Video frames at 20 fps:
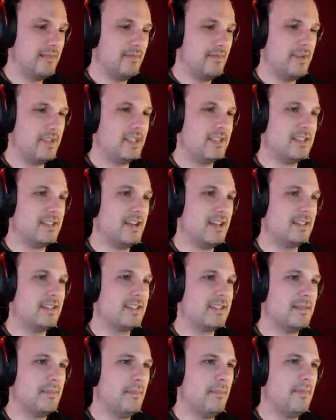which is
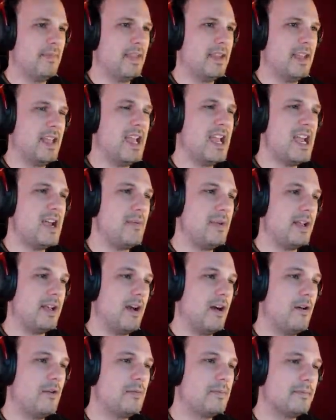nice. Here we
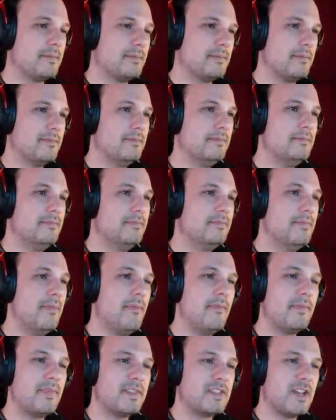go.
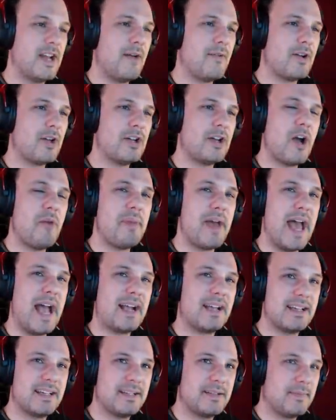So now we're gonna go
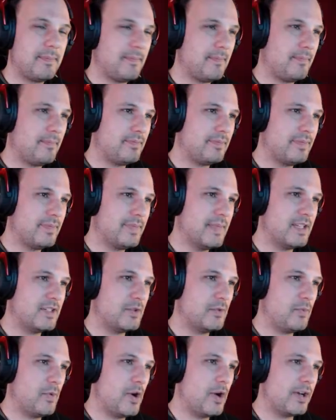back. This
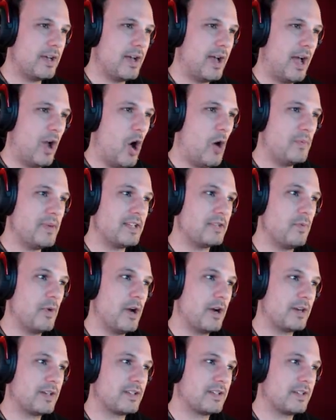should work. I hope this
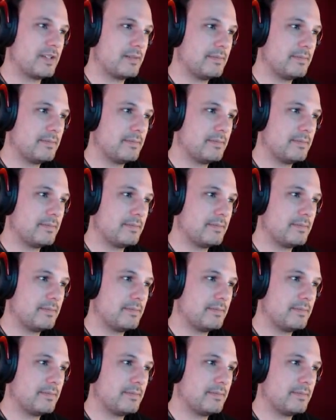works.